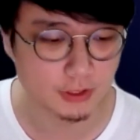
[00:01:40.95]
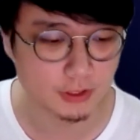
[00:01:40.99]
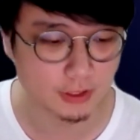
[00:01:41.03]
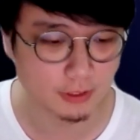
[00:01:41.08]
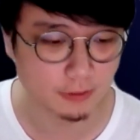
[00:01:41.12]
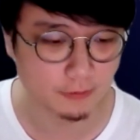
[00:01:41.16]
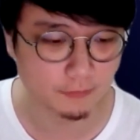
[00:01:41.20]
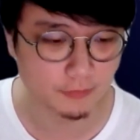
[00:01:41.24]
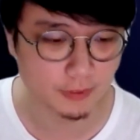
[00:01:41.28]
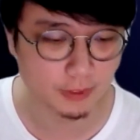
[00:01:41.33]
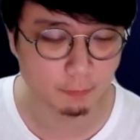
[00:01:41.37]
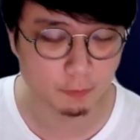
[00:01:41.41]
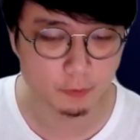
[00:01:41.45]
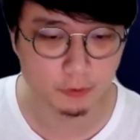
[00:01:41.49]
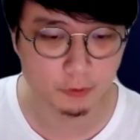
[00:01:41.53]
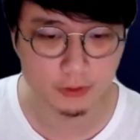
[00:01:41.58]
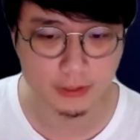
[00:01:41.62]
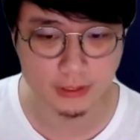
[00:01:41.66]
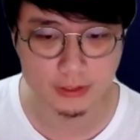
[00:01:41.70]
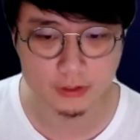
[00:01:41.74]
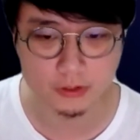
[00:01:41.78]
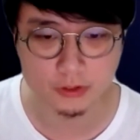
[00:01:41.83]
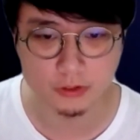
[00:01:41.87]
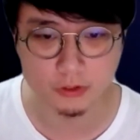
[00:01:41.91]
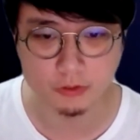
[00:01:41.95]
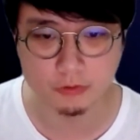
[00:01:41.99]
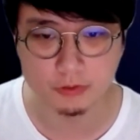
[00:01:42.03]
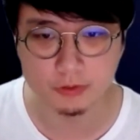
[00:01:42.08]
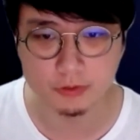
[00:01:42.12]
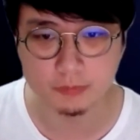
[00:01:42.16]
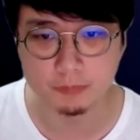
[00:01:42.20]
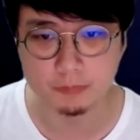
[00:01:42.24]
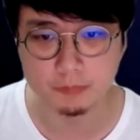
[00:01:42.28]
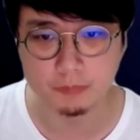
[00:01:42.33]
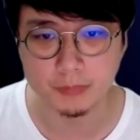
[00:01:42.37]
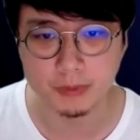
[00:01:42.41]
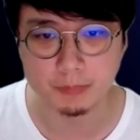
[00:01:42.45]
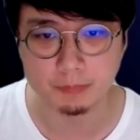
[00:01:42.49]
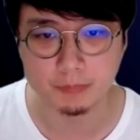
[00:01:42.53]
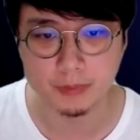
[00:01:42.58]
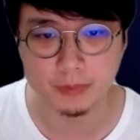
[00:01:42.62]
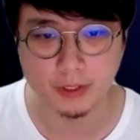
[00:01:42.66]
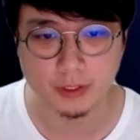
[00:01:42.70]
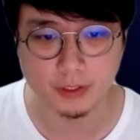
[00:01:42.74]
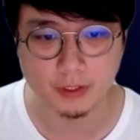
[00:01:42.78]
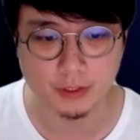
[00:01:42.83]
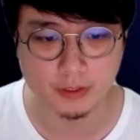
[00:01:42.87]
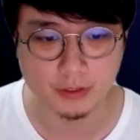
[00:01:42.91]
However, I will look at those big
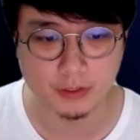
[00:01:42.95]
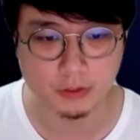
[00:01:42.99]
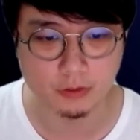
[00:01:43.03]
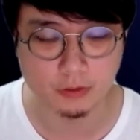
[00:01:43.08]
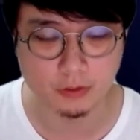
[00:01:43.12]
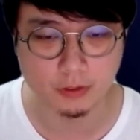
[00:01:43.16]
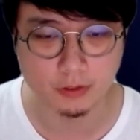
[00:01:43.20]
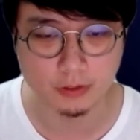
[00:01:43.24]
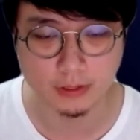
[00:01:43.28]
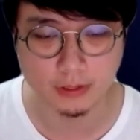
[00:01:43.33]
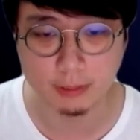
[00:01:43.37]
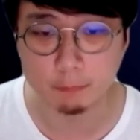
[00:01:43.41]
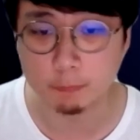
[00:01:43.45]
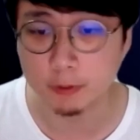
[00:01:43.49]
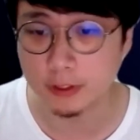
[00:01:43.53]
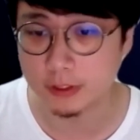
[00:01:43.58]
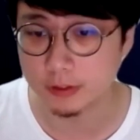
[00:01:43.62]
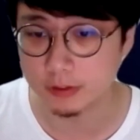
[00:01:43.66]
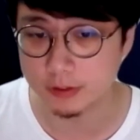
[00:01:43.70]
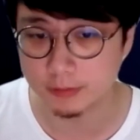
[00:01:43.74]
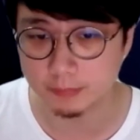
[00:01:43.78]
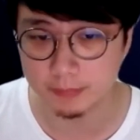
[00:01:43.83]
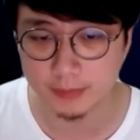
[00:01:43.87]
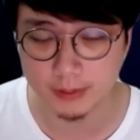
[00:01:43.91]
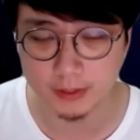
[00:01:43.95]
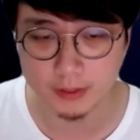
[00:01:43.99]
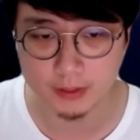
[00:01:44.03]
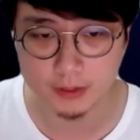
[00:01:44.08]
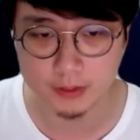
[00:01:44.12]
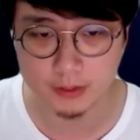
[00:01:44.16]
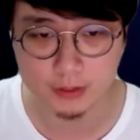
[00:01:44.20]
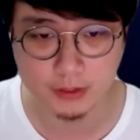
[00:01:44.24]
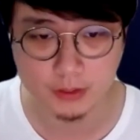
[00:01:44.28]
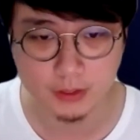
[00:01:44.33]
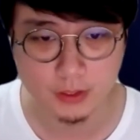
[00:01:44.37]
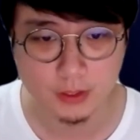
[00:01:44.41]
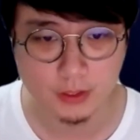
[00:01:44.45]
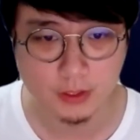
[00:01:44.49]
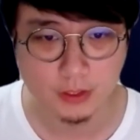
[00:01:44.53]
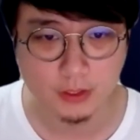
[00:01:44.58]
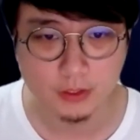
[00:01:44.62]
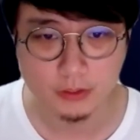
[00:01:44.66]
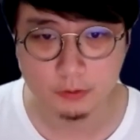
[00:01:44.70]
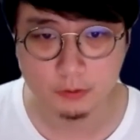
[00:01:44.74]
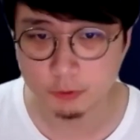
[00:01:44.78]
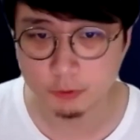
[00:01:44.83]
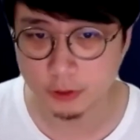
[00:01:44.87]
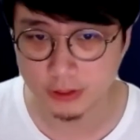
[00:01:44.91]
players or like regular players,
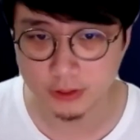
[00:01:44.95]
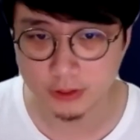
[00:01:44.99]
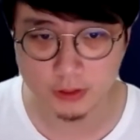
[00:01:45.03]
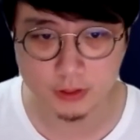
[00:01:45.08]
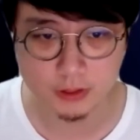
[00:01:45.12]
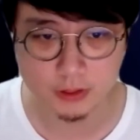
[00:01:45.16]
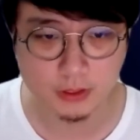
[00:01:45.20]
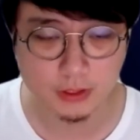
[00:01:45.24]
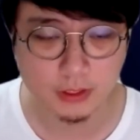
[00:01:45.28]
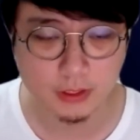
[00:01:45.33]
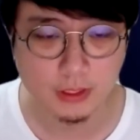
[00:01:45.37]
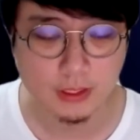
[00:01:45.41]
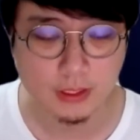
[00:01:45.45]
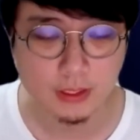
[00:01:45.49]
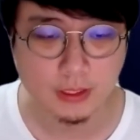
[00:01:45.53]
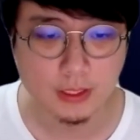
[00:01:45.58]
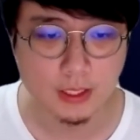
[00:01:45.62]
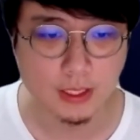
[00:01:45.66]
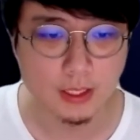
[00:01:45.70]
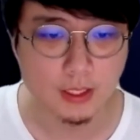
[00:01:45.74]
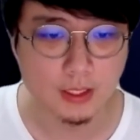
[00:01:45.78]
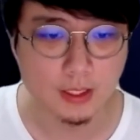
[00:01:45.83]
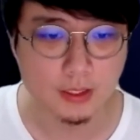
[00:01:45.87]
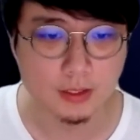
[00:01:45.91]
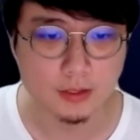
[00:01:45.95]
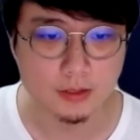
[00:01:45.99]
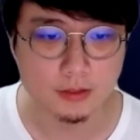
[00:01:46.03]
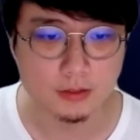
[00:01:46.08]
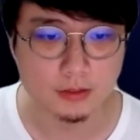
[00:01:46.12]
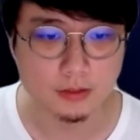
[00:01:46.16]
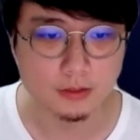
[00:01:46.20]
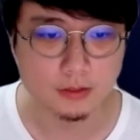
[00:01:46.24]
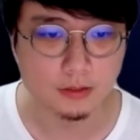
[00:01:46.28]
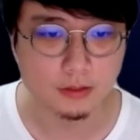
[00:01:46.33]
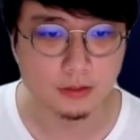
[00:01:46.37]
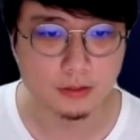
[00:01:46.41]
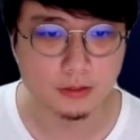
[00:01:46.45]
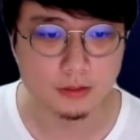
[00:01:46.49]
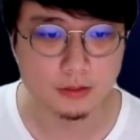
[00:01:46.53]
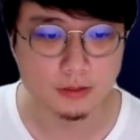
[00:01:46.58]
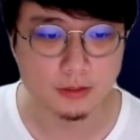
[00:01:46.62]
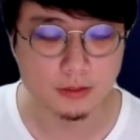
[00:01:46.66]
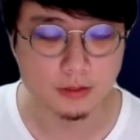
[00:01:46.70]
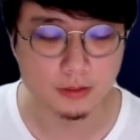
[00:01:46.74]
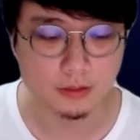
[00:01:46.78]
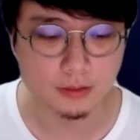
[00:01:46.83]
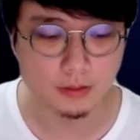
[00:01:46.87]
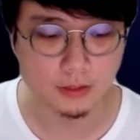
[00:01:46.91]
traders, and
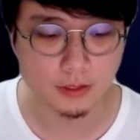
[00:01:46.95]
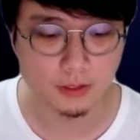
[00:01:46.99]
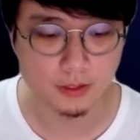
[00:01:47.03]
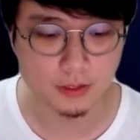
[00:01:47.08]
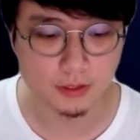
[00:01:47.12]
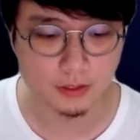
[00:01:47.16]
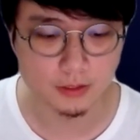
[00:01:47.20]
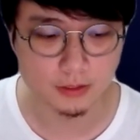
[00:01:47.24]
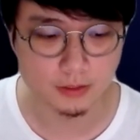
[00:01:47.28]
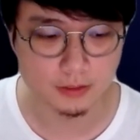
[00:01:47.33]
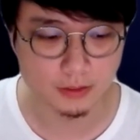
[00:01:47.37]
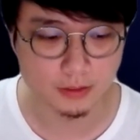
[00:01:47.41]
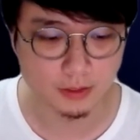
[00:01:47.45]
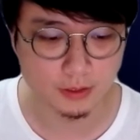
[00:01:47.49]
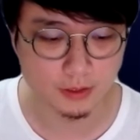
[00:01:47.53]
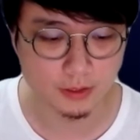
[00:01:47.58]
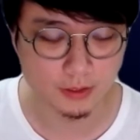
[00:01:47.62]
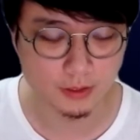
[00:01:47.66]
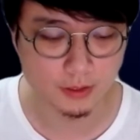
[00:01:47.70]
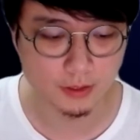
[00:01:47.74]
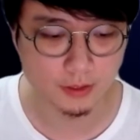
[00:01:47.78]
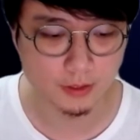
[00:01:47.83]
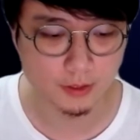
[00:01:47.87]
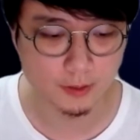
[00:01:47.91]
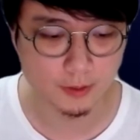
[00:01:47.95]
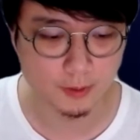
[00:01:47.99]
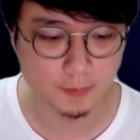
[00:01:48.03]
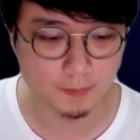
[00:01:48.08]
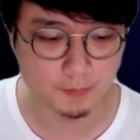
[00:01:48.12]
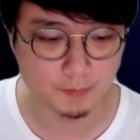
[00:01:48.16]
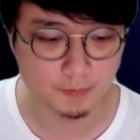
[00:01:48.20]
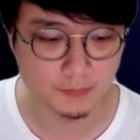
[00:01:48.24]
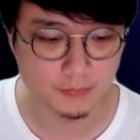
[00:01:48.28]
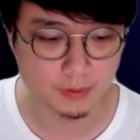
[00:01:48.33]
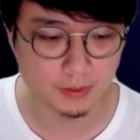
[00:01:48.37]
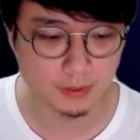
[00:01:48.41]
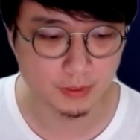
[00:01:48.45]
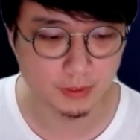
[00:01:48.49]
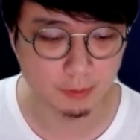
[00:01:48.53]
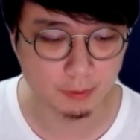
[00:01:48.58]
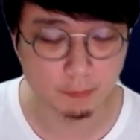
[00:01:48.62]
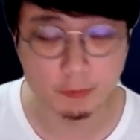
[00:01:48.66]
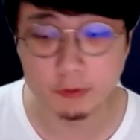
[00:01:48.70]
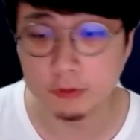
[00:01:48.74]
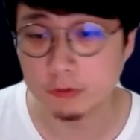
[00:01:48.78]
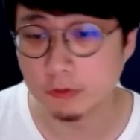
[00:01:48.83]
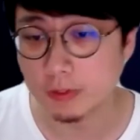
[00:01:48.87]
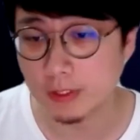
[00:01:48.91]
their I
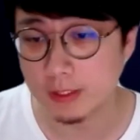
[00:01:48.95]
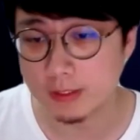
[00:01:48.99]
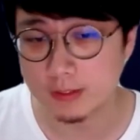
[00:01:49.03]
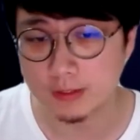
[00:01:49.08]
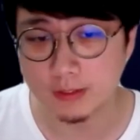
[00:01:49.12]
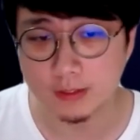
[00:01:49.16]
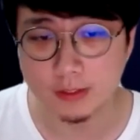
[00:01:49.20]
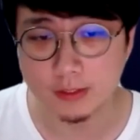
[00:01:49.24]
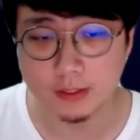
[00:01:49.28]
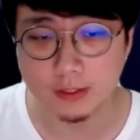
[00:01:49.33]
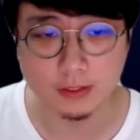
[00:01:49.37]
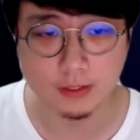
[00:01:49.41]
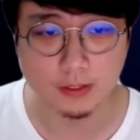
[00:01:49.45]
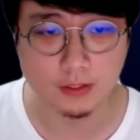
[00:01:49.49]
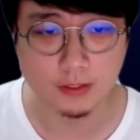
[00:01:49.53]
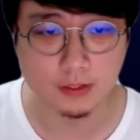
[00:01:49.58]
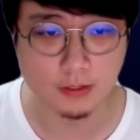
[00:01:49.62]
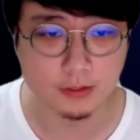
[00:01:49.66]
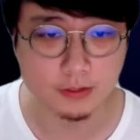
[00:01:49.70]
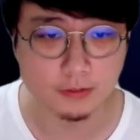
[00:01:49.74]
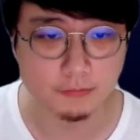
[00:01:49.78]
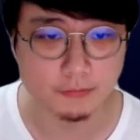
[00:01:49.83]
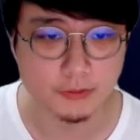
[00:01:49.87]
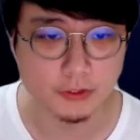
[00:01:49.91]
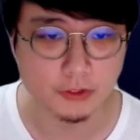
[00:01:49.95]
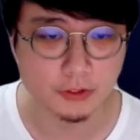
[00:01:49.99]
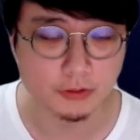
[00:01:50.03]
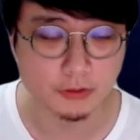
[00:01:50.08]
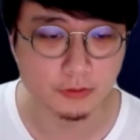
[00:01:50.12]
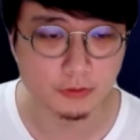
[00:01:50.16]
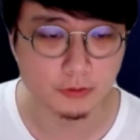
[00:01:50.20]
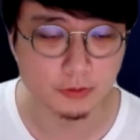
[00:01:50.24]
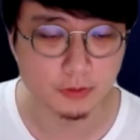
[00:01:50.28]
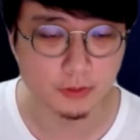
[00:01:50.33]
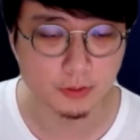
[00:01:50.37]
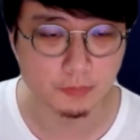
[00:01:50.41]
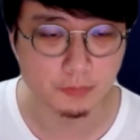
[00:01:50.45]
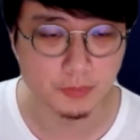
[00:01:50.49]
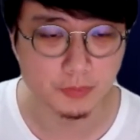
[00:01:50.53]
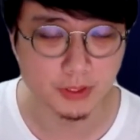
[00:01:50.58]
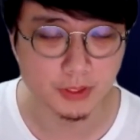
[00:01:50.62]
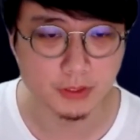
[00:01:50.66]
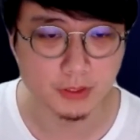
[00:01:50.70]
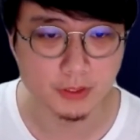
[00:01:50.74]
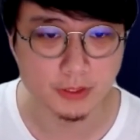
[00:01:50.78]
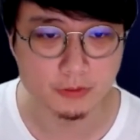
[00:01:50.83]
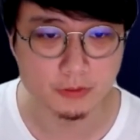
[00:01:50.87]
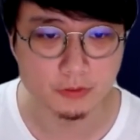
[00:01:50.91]
would look at their individual
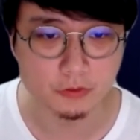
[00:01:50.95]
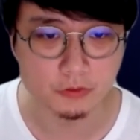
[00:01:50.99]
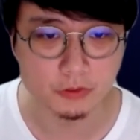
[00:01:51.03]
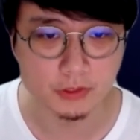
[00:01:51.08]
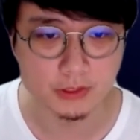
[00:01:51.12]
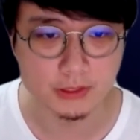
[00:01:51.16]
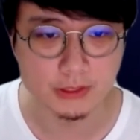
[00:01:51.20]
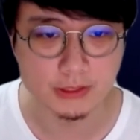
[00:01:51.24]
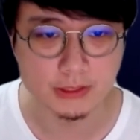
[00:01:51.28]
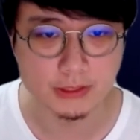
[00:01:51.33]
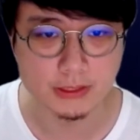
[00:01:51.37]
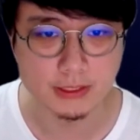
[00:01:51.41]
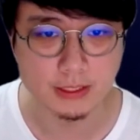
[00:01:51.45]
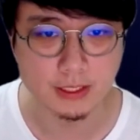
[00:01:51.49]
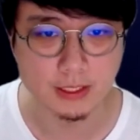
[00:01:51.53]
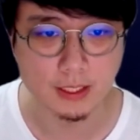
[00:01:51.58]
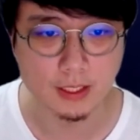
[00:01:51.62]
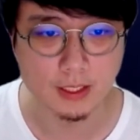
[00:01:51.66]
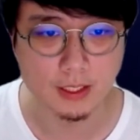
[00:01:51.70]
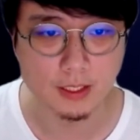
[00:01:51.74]
P&L to see